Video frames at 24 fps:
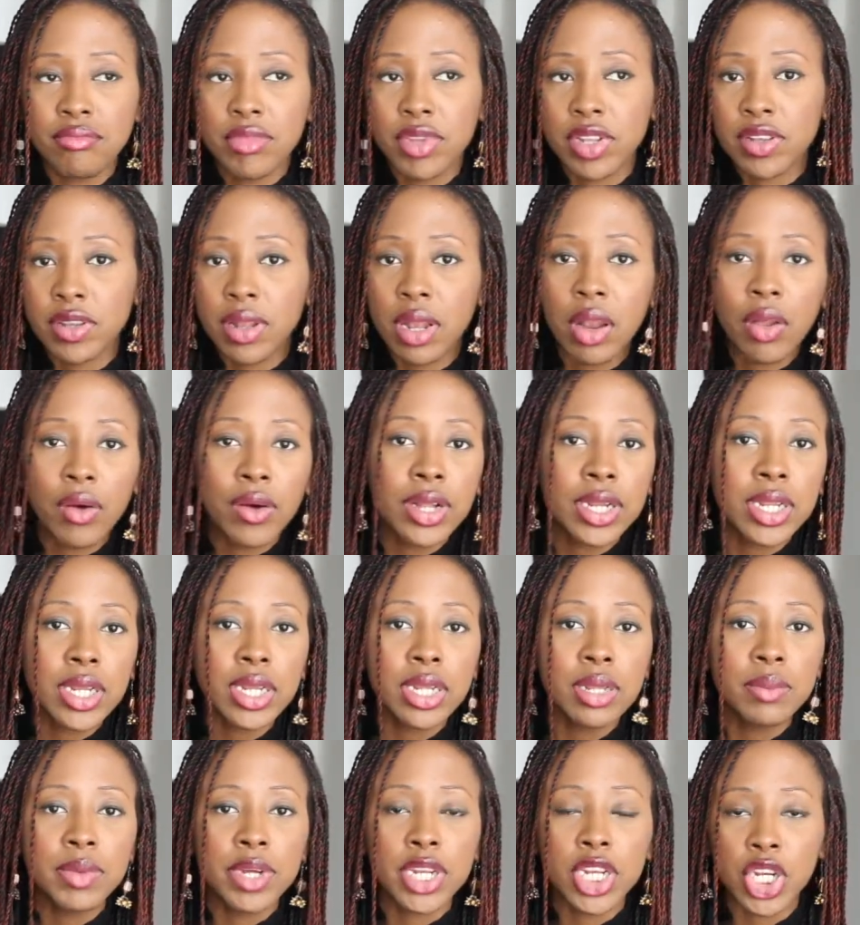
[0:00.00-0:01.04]

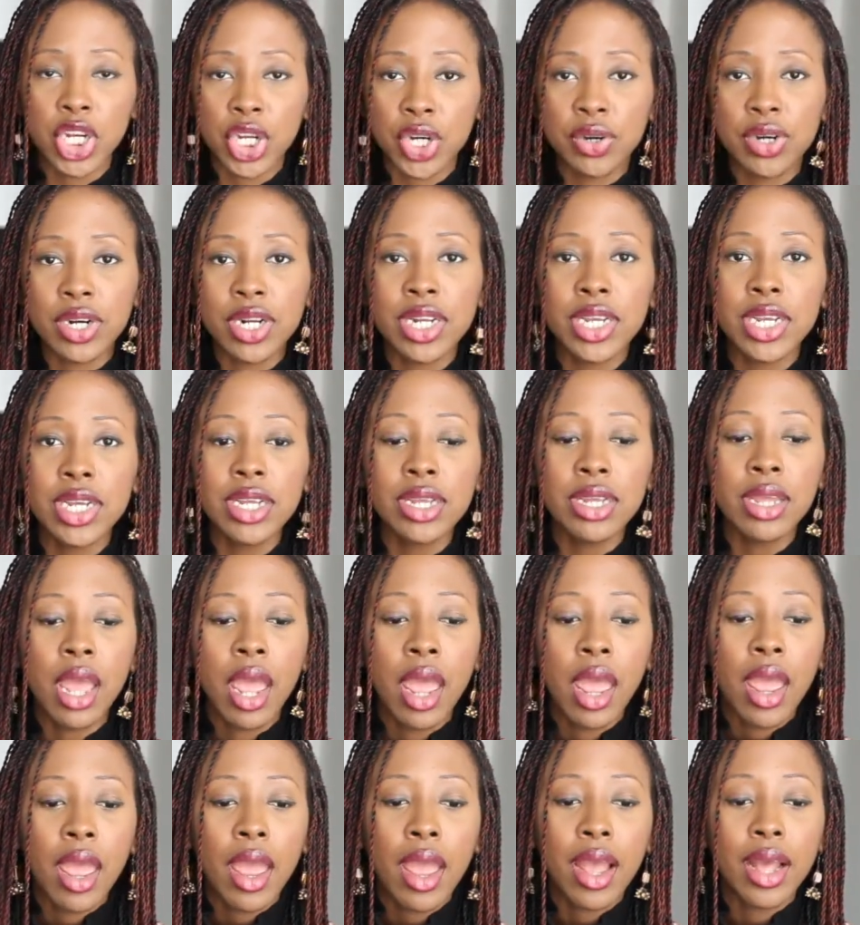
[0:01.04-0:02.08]
slowly but surely
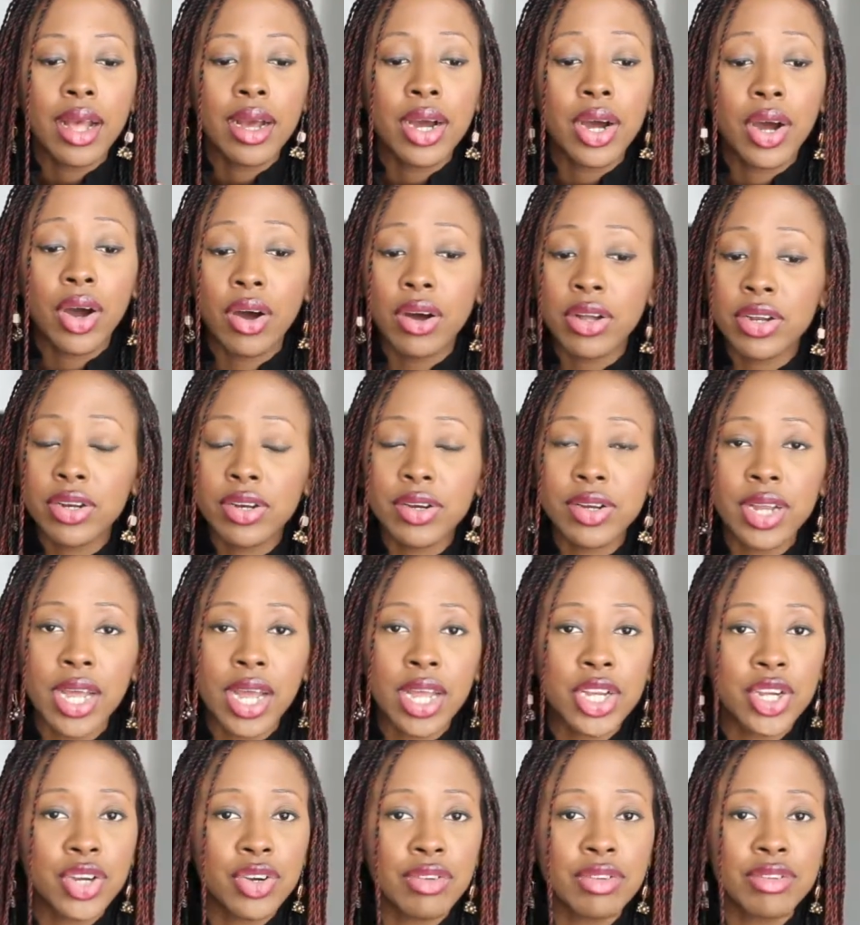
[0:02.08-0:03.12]
other
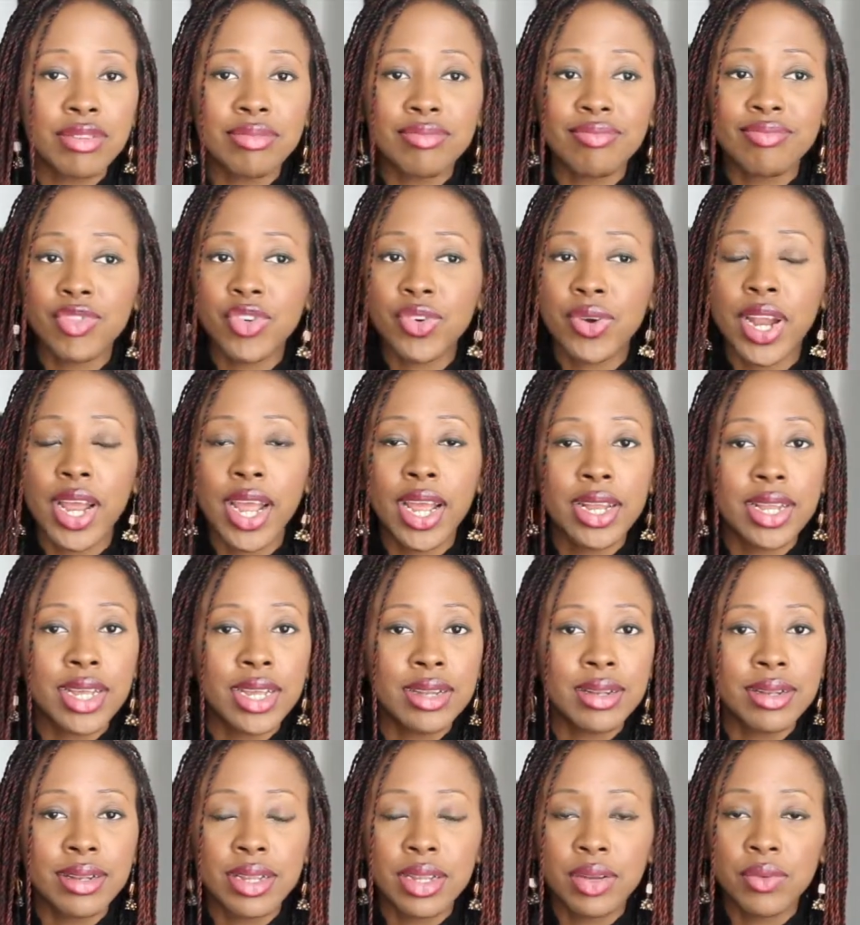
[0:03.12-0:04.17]
I just tried
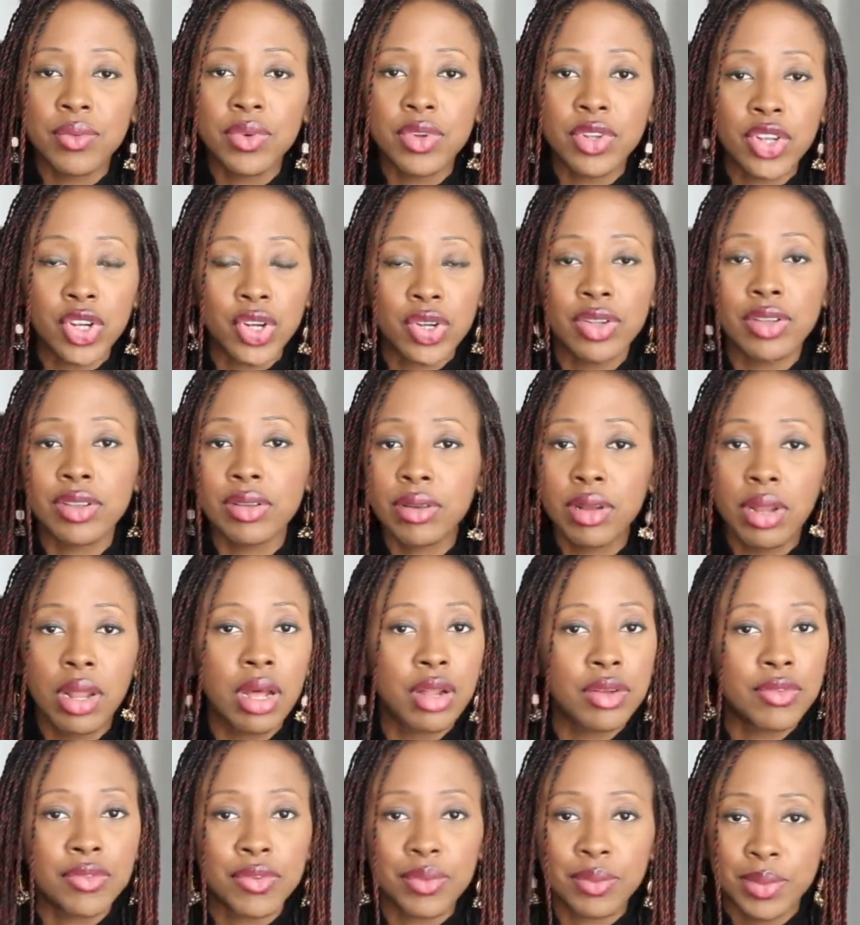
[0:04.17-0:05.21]
and it was just
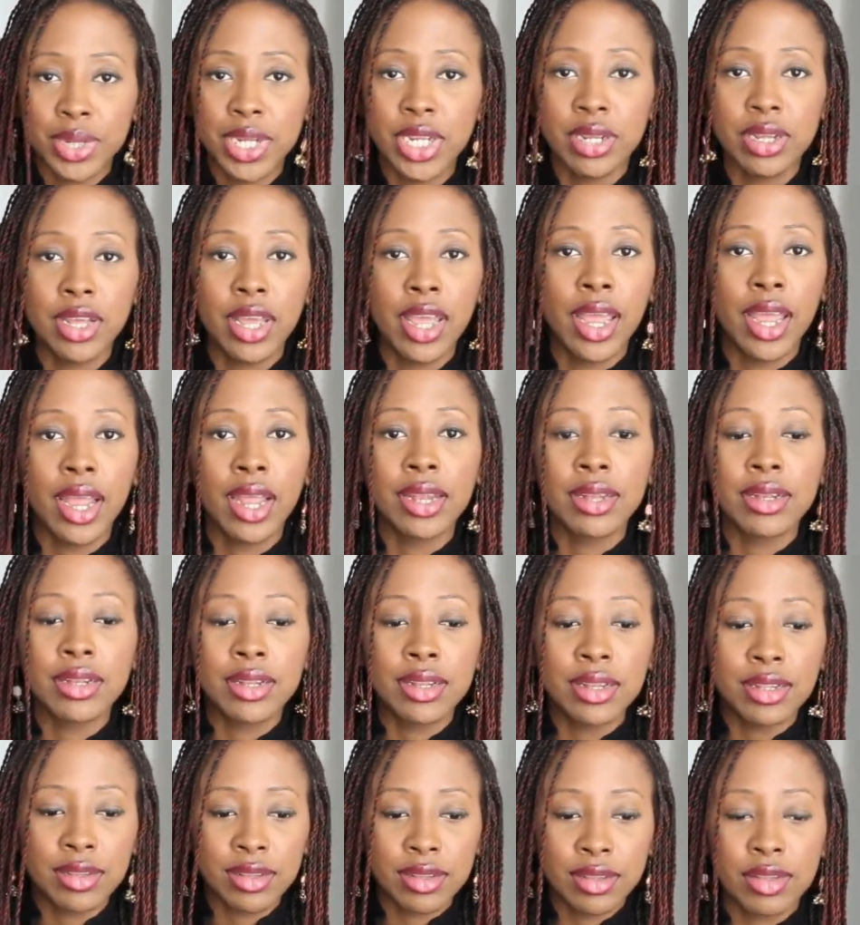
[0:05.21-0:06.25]
not for me and
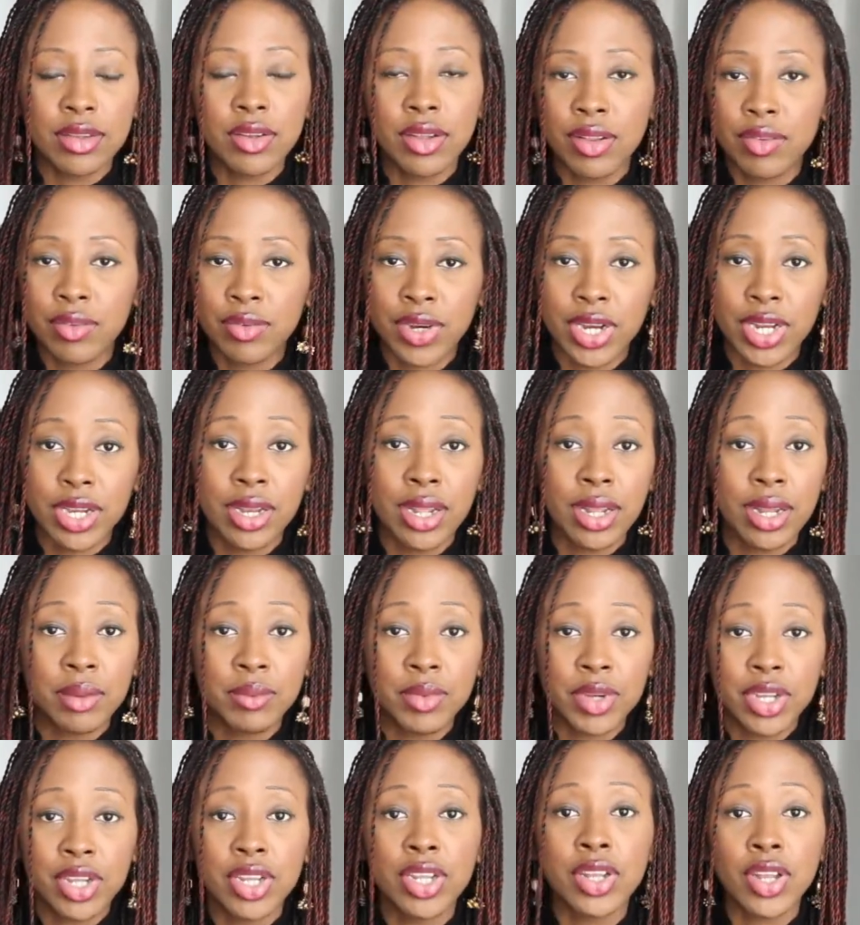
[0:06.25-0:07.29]
this is the trend that
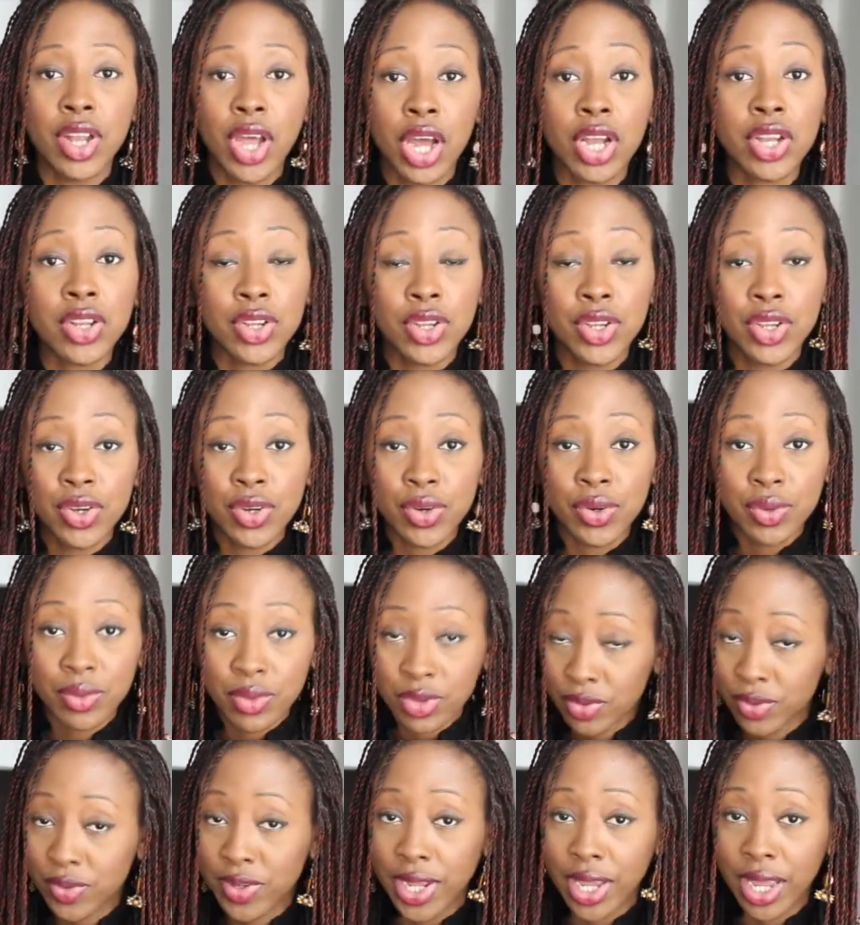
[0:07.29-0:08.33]
I'm gonna talk to you
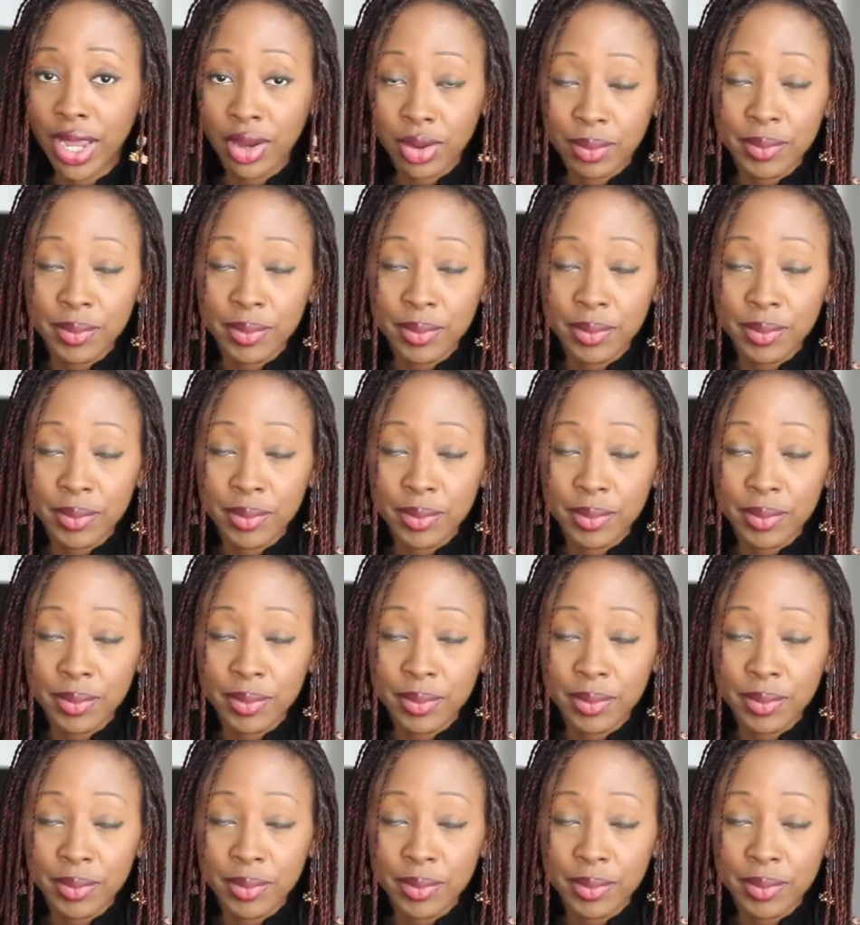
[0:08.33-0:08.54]
today